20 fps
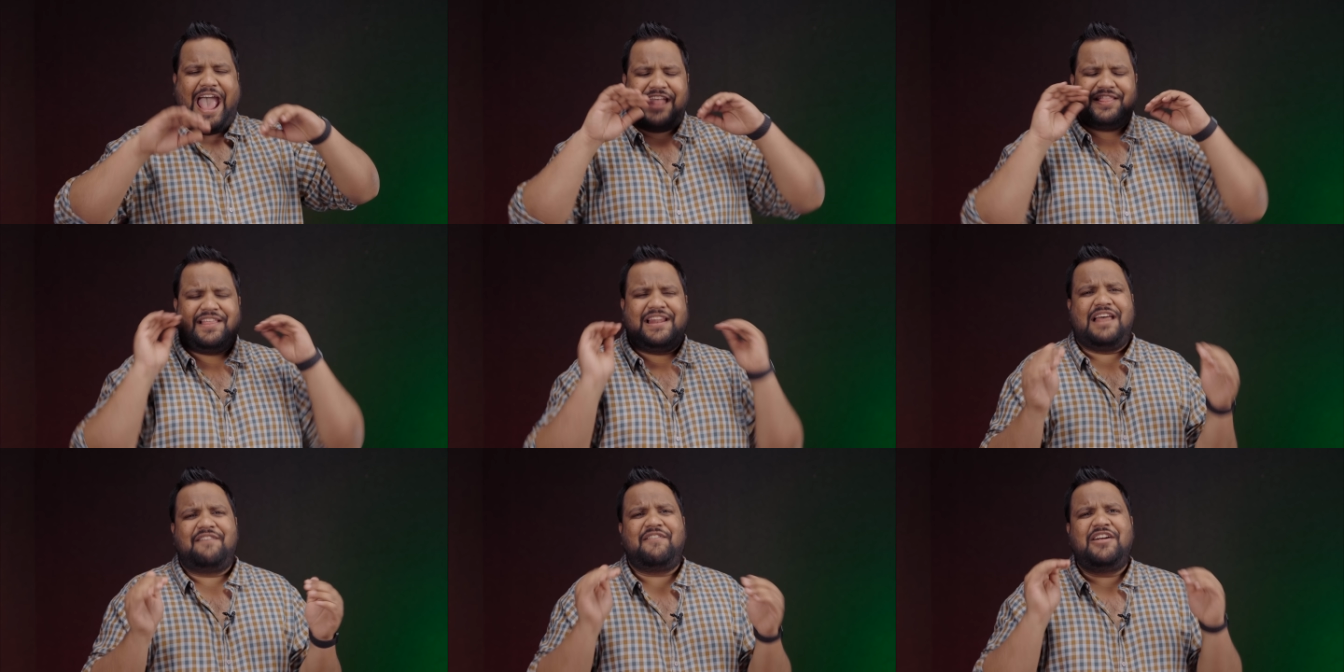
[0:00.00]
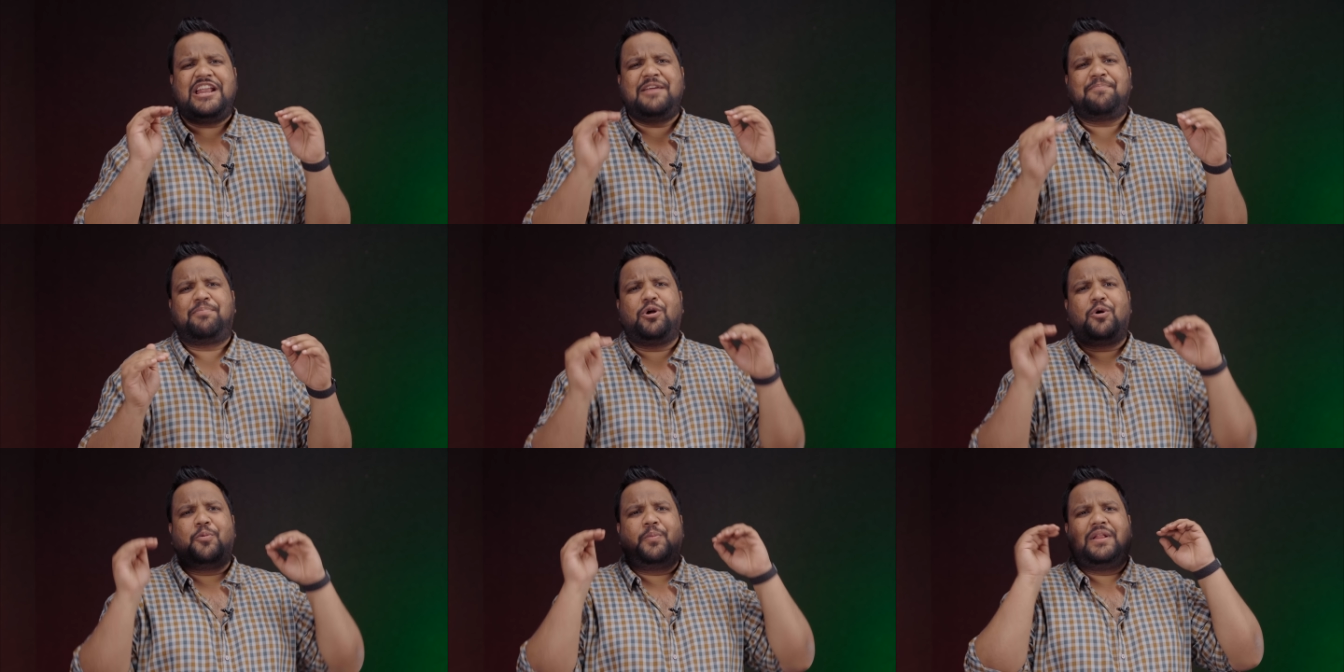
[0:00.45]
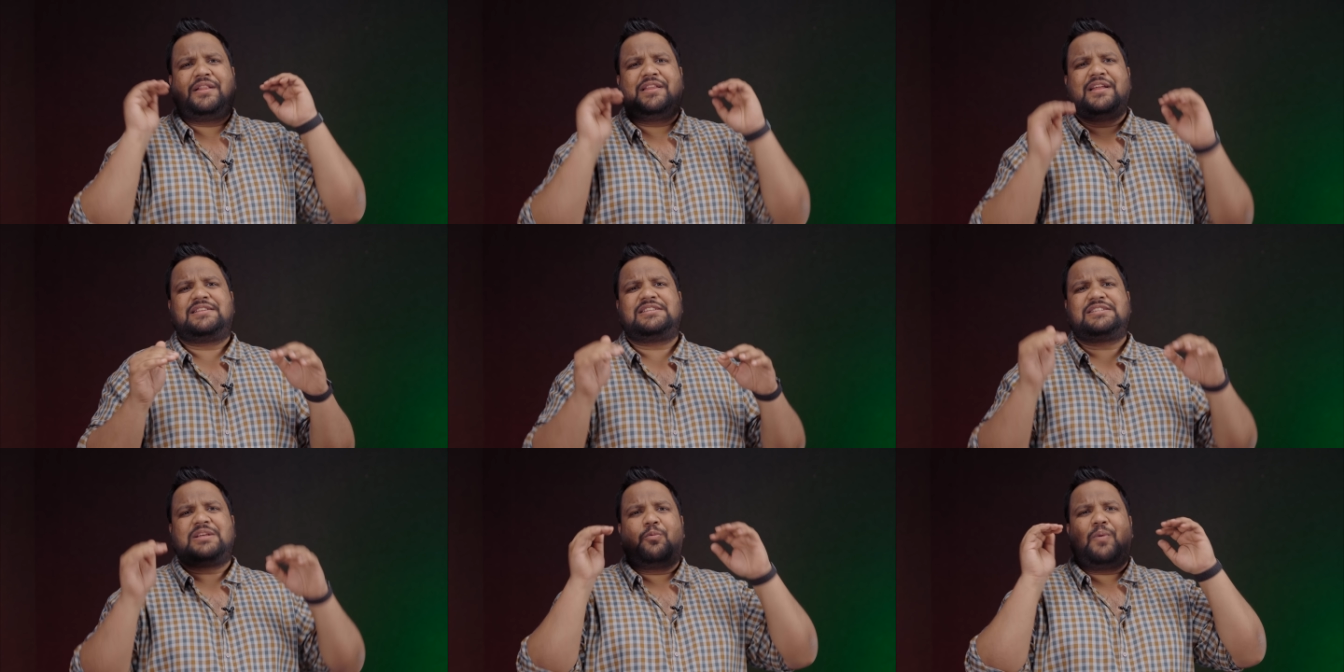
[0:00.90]
And the 11T Pro with
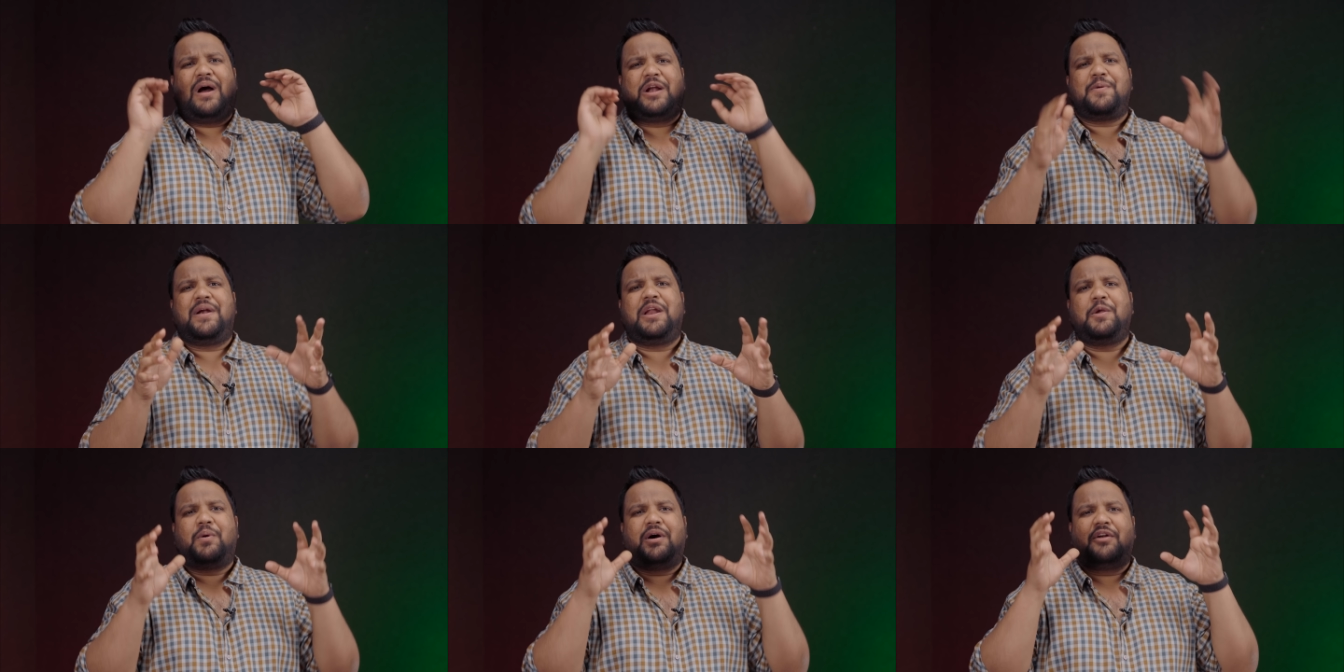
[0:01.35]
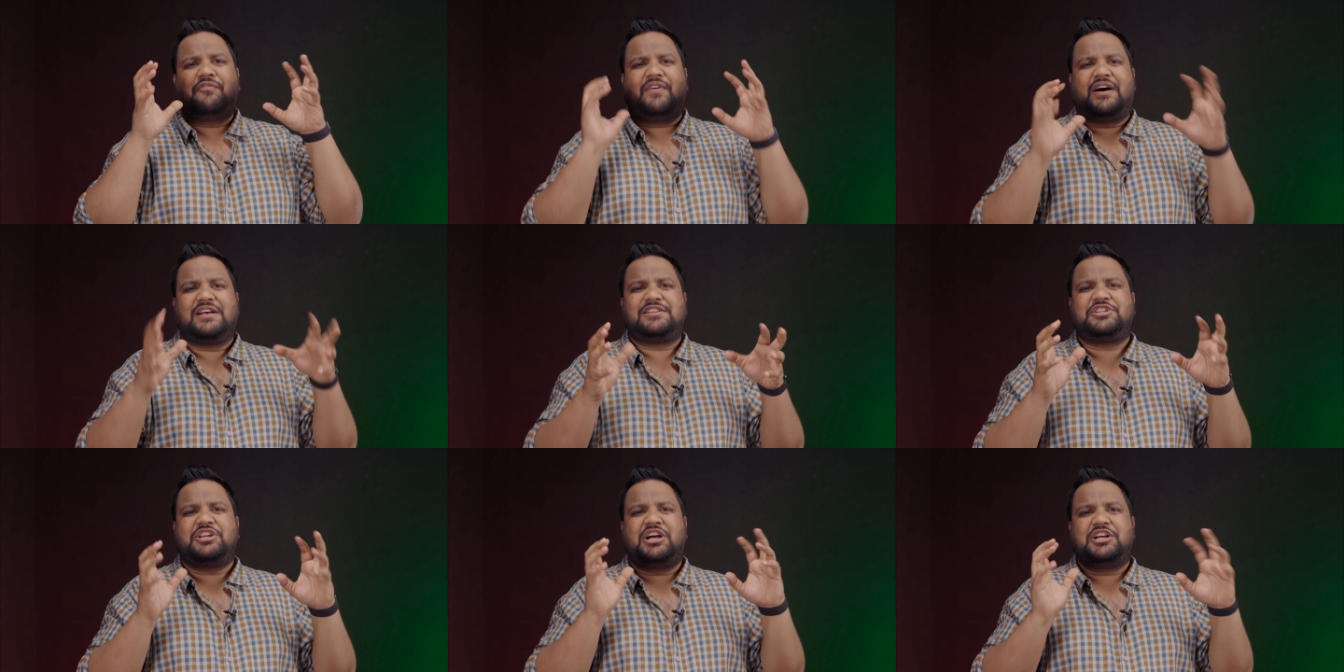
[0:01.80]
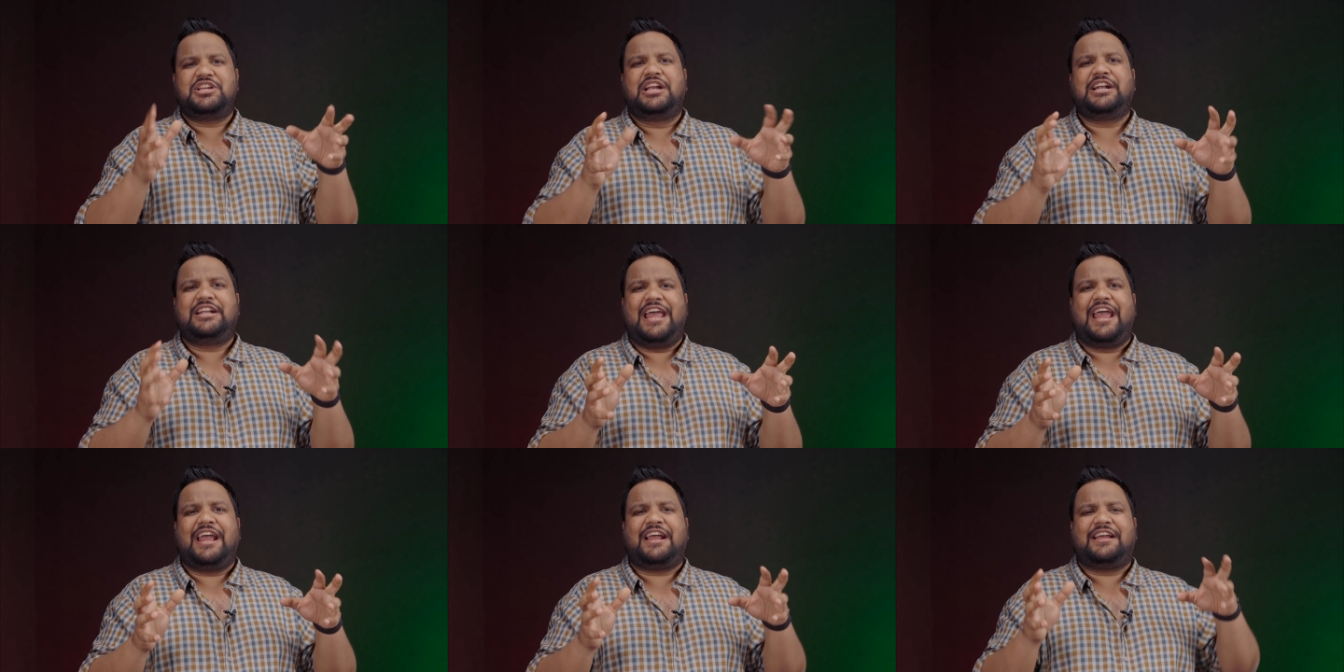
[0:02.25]
its 120 watt fast
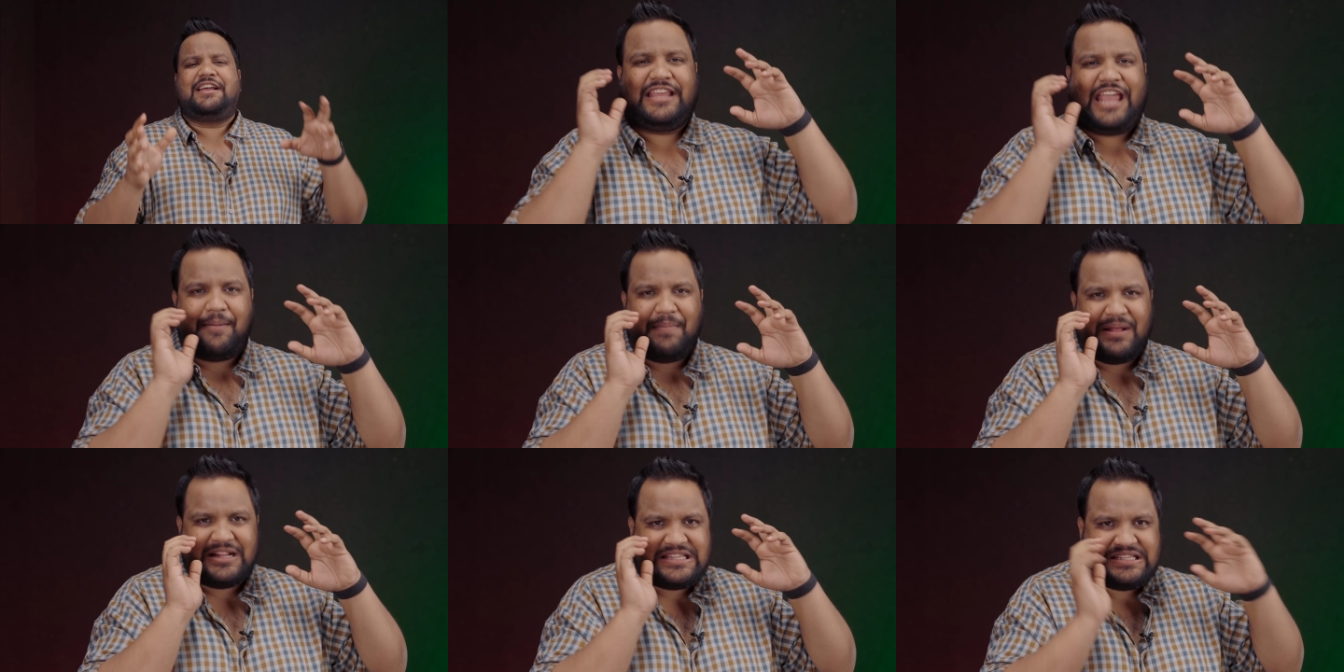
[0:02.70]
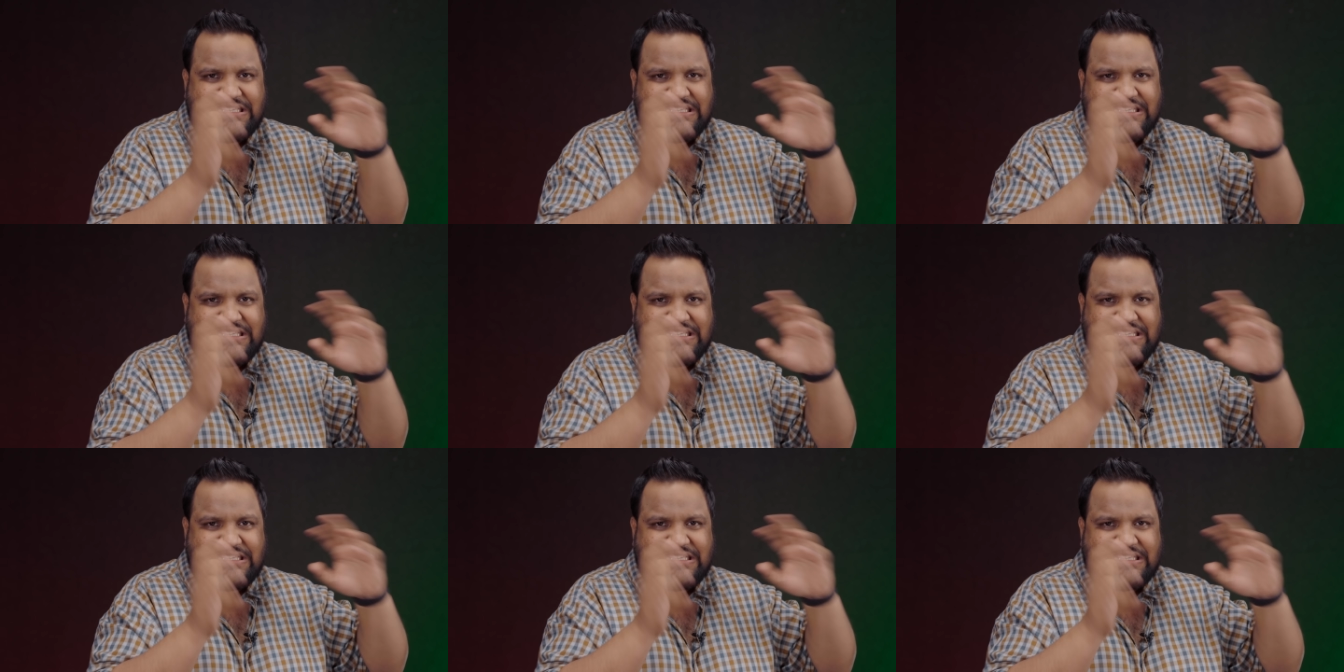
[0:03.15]
charging tech came in